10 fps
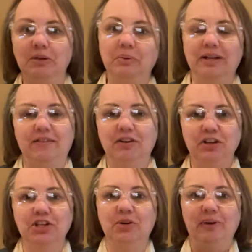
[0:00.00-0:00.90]
whatever
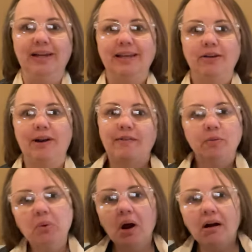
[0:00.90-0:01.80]
you're doing and don't have your
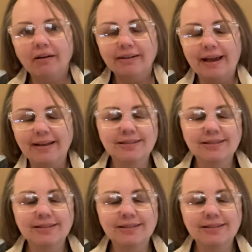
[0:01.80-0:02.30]
bra on yet.